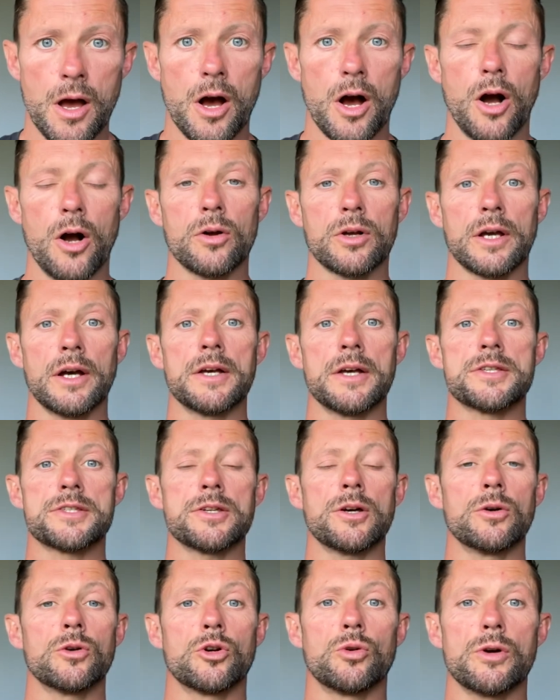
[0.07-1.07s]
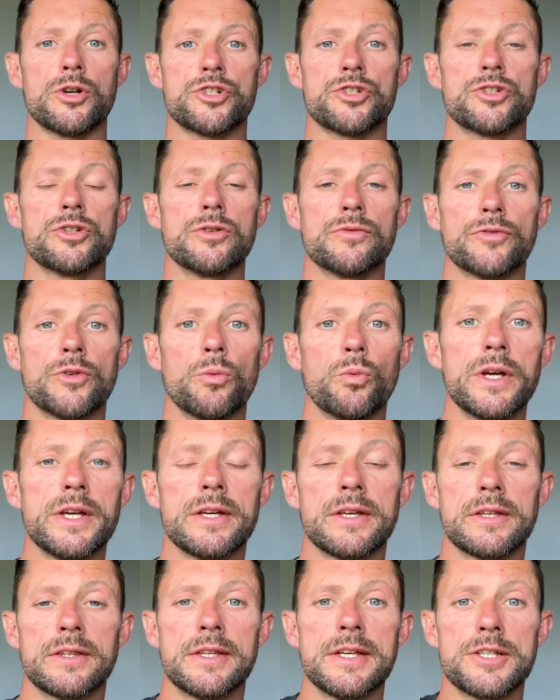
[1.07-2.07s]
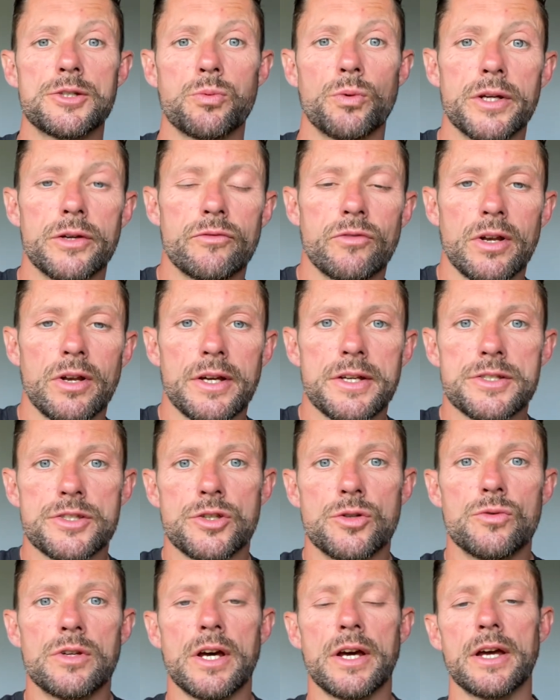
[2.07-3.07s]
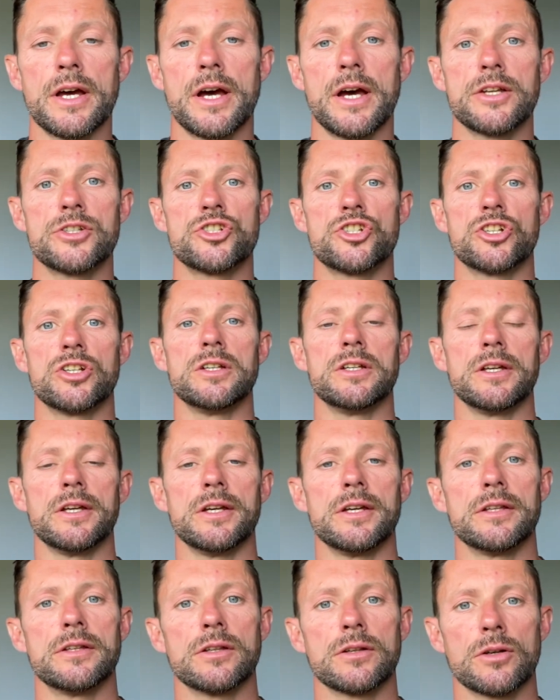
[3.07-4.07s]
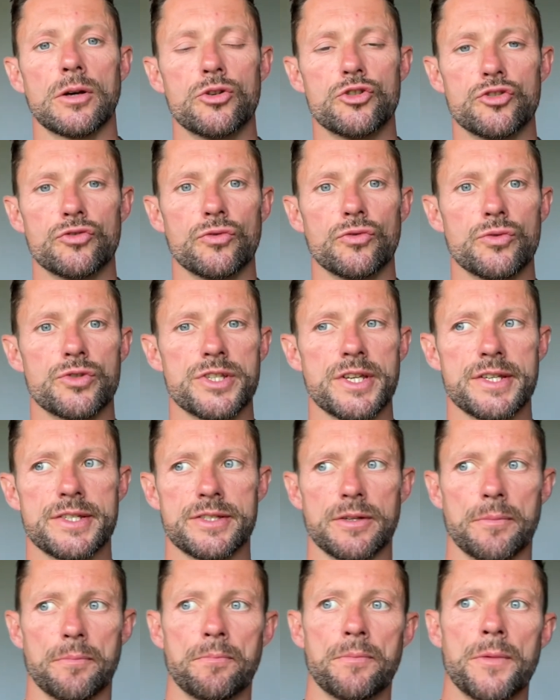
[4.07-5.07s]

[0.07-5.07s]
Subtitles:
Okay, so question of the week this week relates to Naihanchi in the Goju Ryu system.